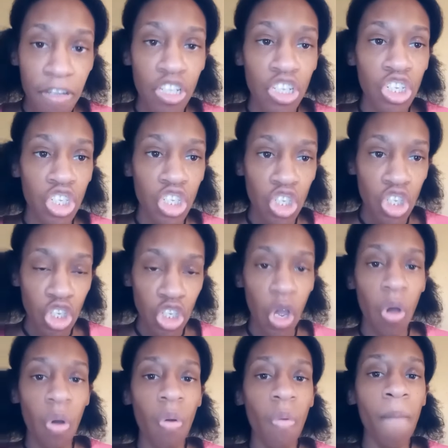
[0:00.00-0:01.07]

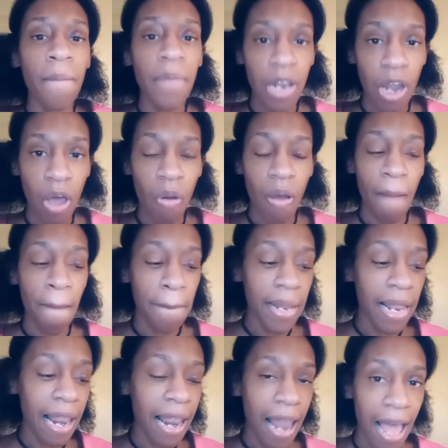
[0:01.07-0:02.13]
so below.
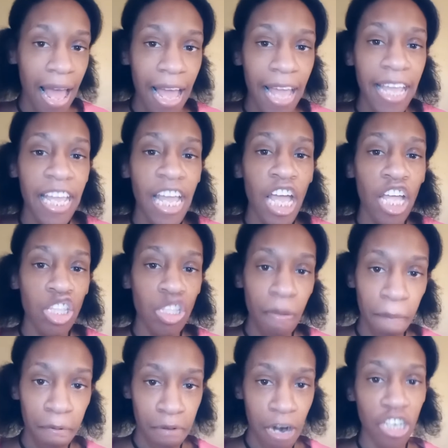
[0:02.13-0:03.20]
Apply the
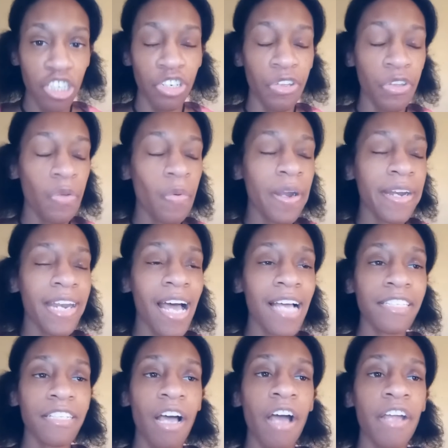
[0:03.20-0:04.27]
pressure. You are
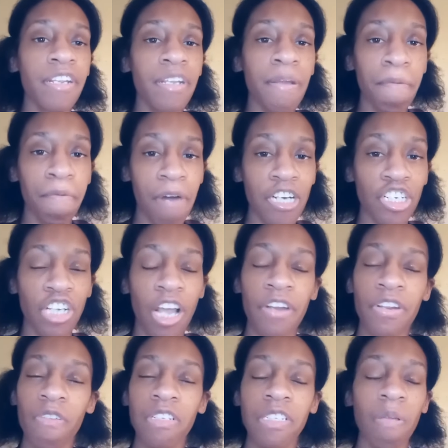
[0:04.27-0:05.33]
not under pressure. I
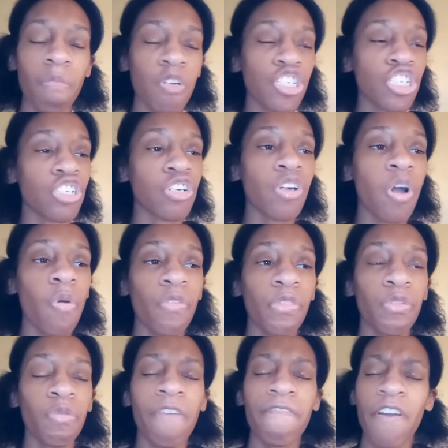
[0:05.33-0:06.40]
know some witches are going
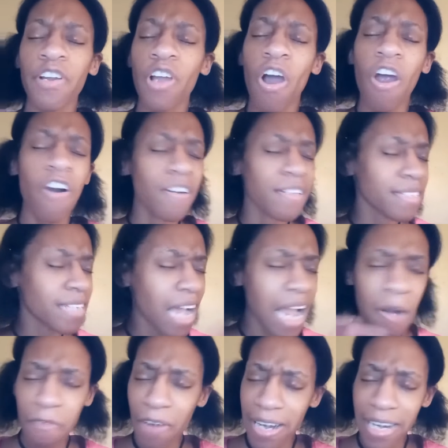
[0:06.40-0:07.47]
through a very hard
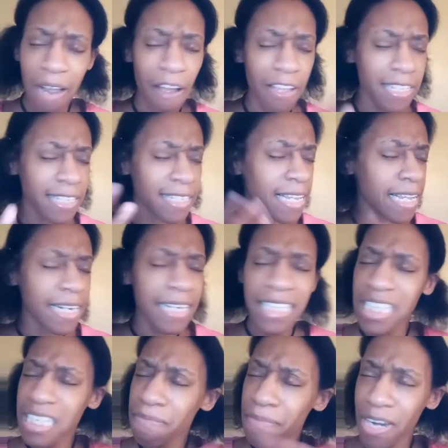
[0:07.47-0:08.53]
time right now. I see it in the
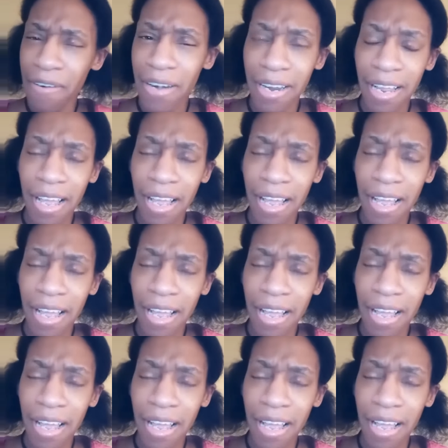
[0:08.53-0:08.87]
spirit.